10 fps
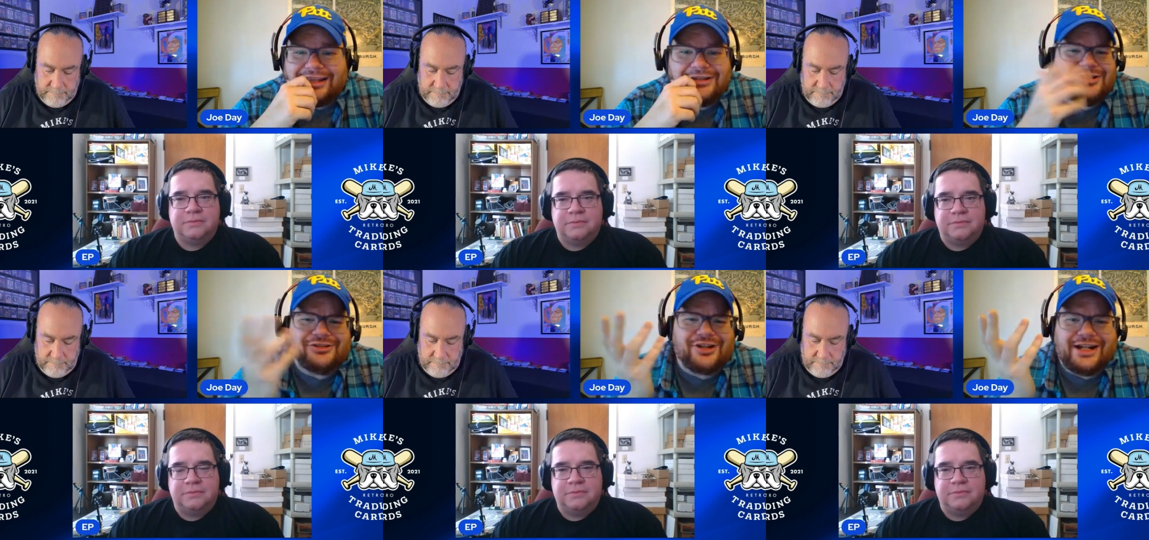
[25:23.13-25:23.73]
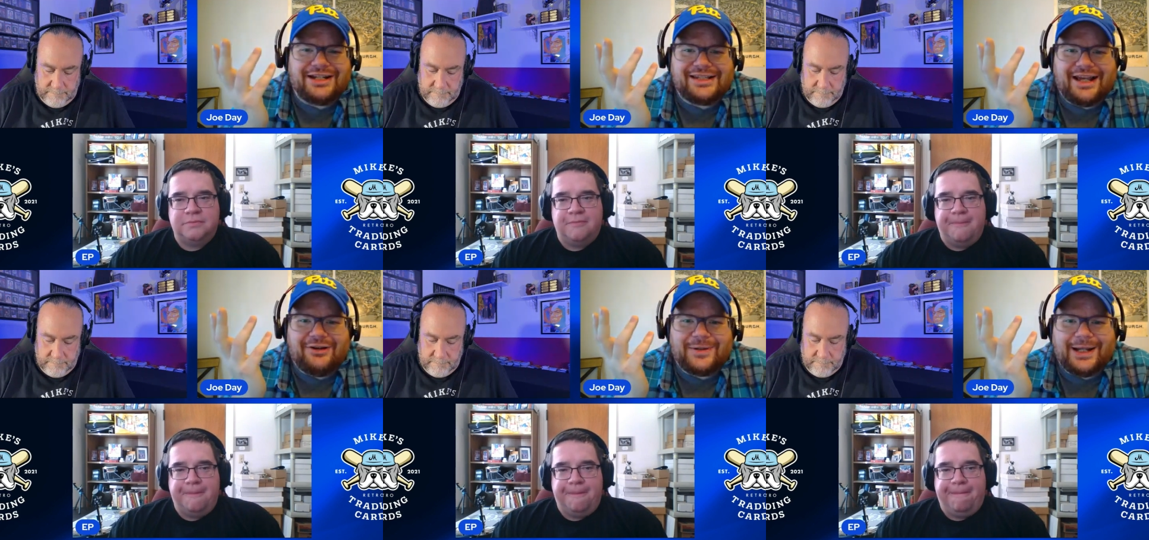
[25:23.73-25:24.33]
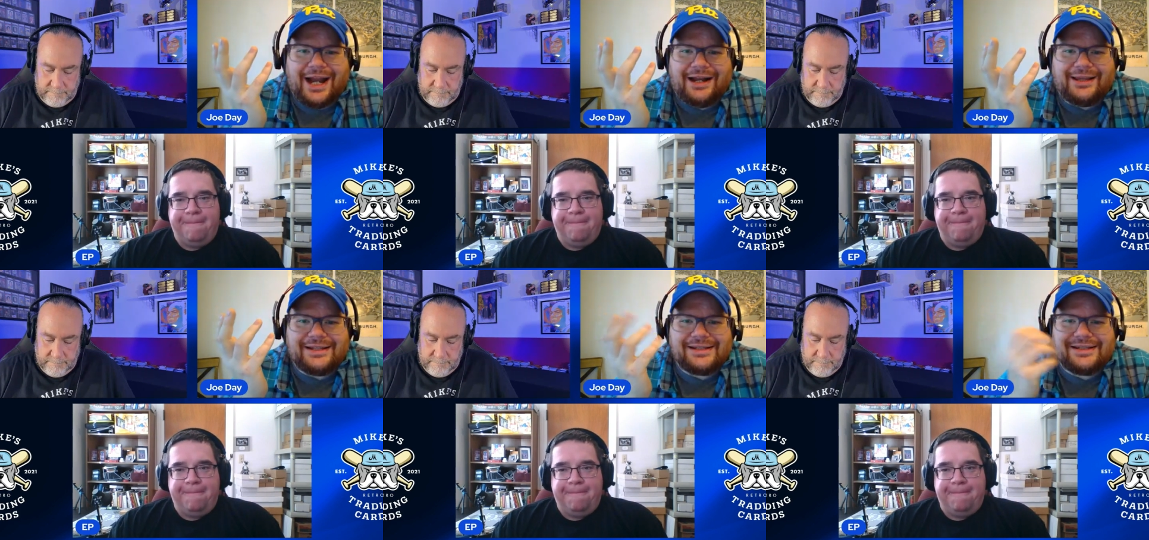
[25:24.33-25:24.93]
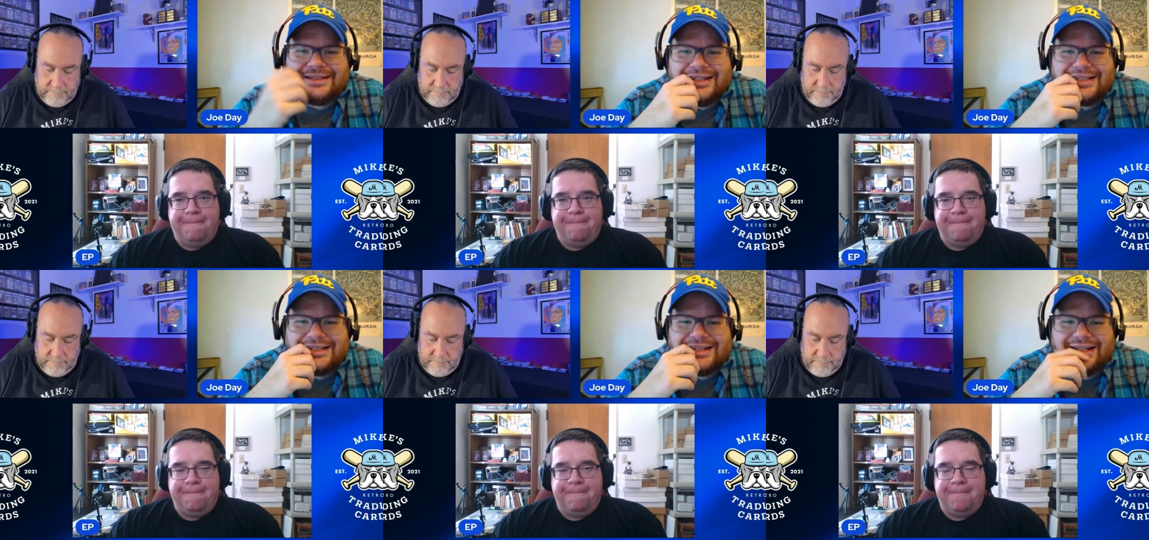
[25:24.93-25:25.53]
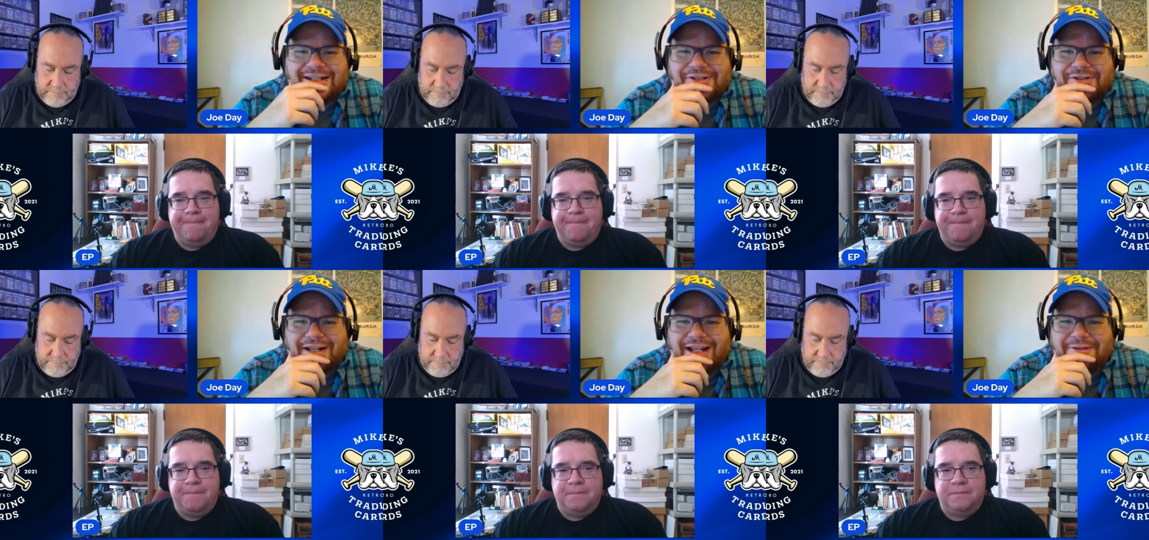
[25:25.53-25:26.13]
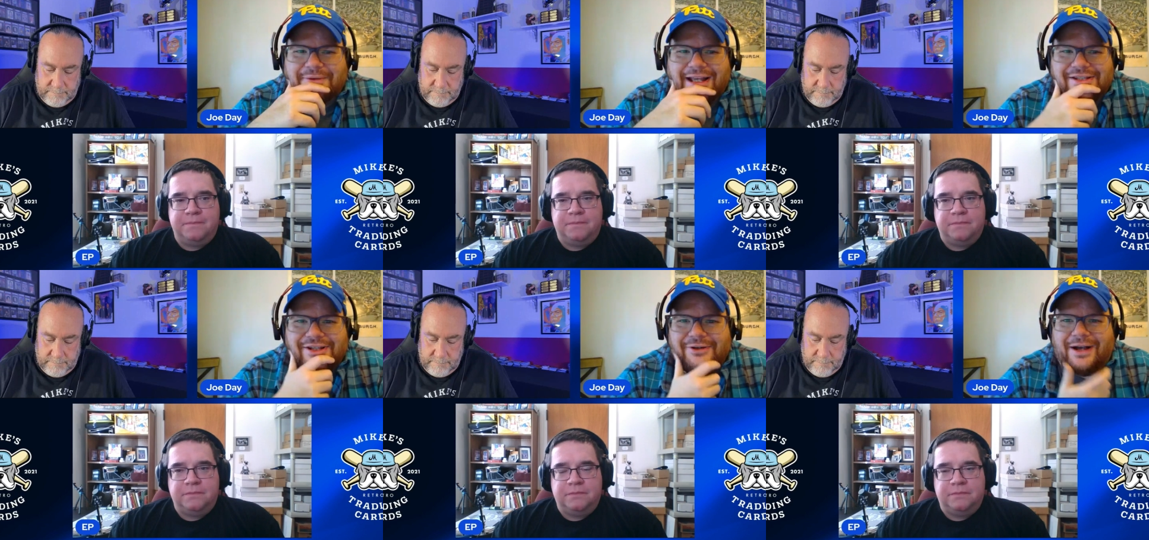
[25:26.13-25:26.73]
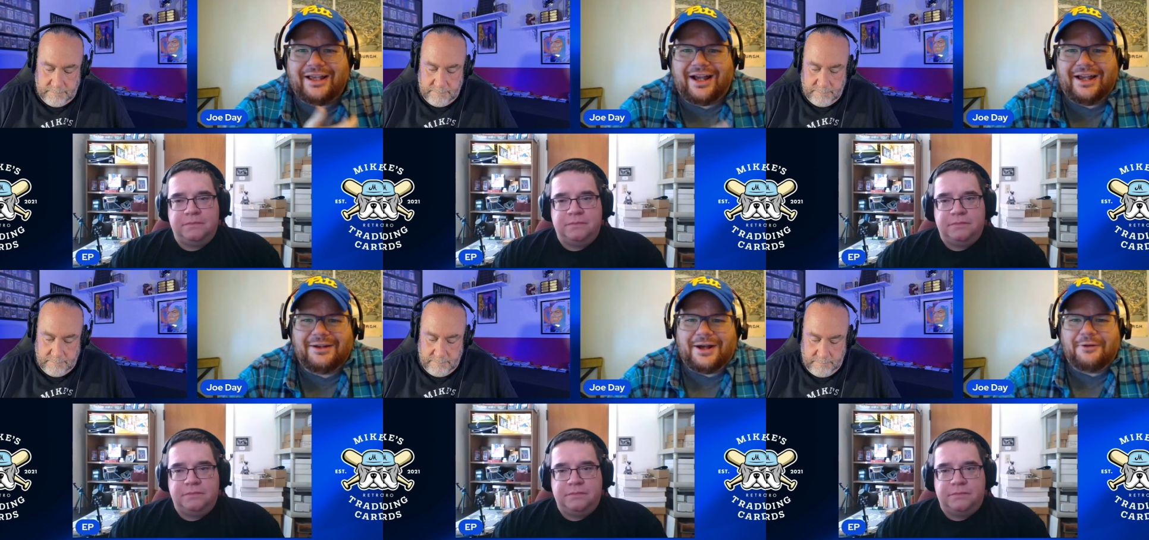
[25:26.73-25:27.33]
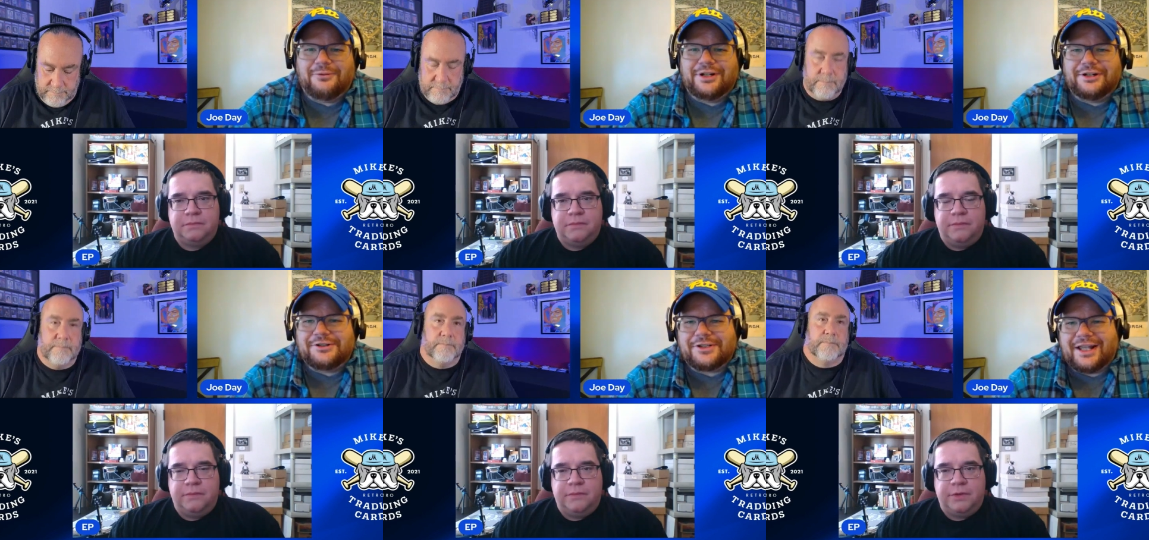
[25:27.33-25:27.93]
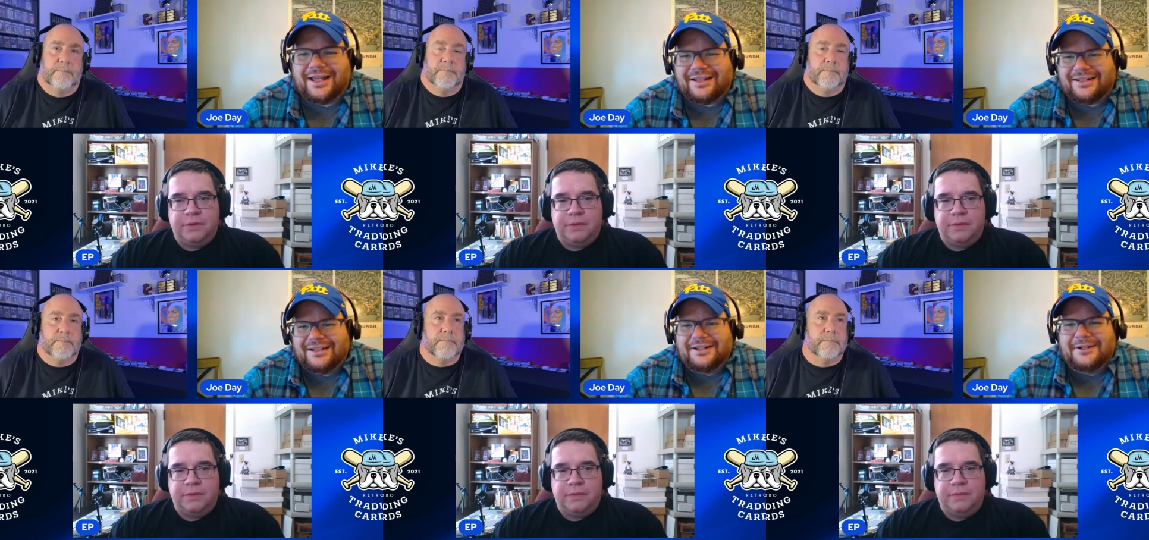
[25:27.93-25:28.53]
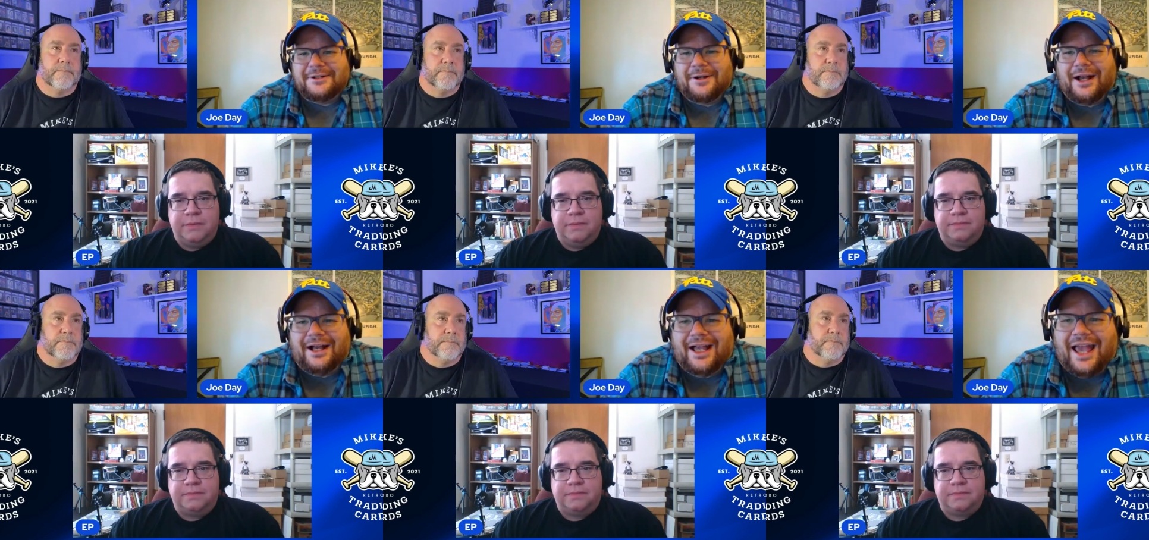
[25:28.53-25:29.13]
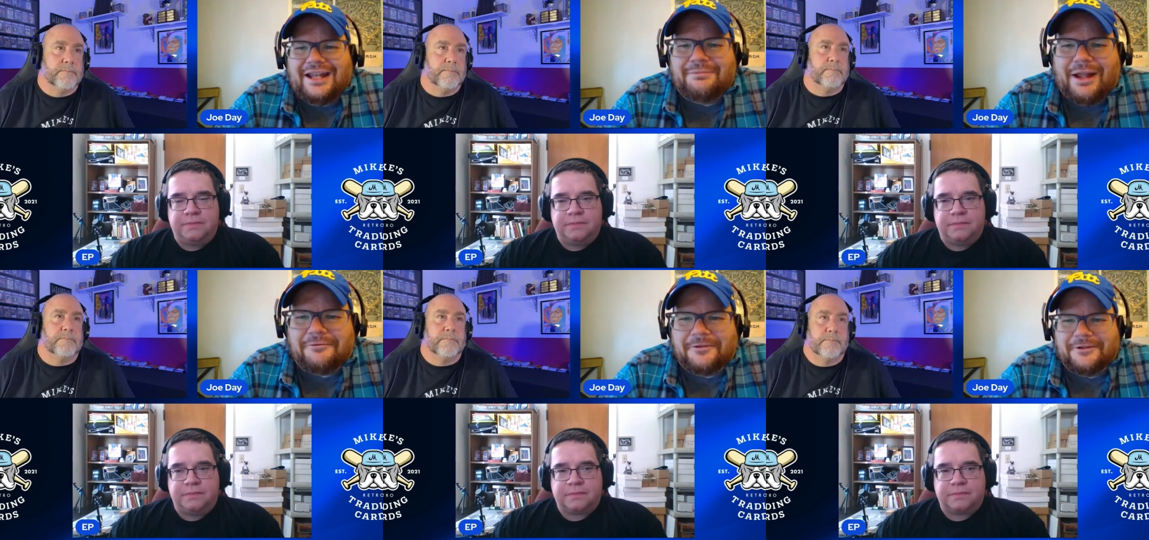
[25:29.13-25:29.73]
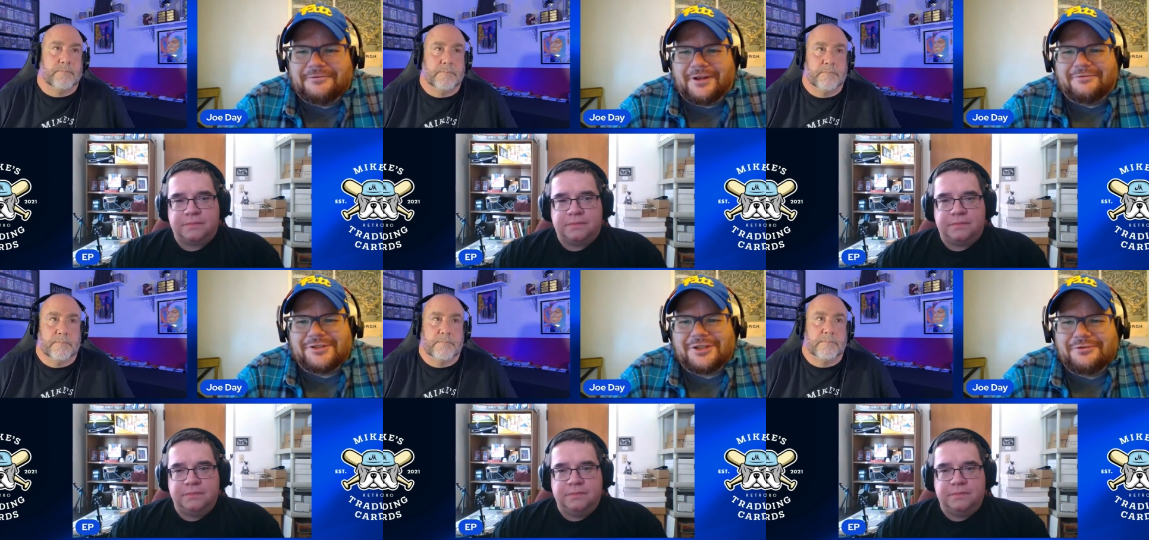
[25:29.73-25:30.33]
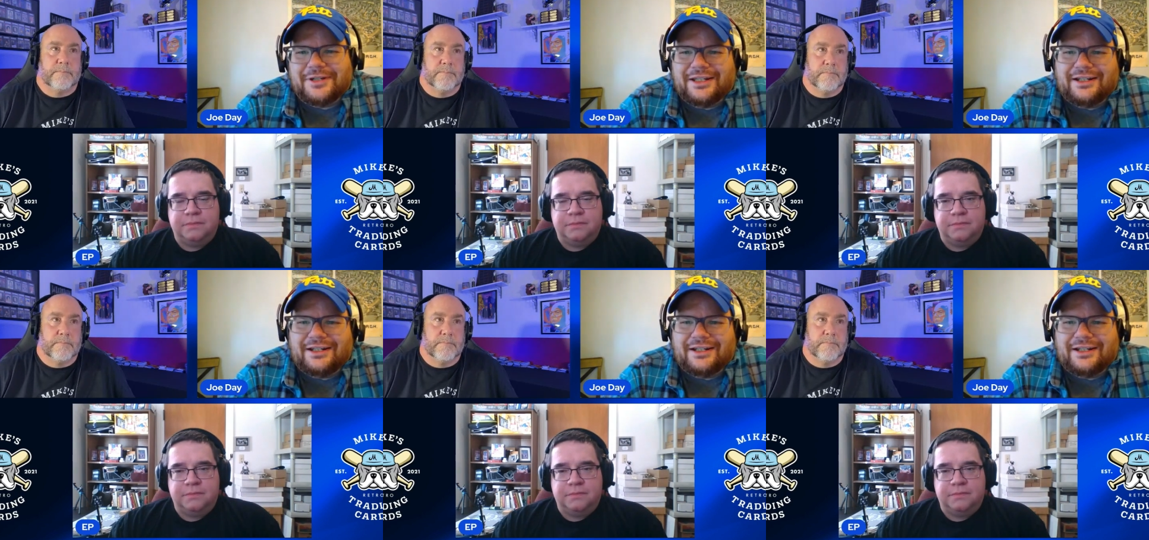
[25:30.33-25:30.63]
Speaker 1: They're just trying to sell and get out of this, this industry anyway. So I, I, I wouldn't understand uh, any benefit of, of suing.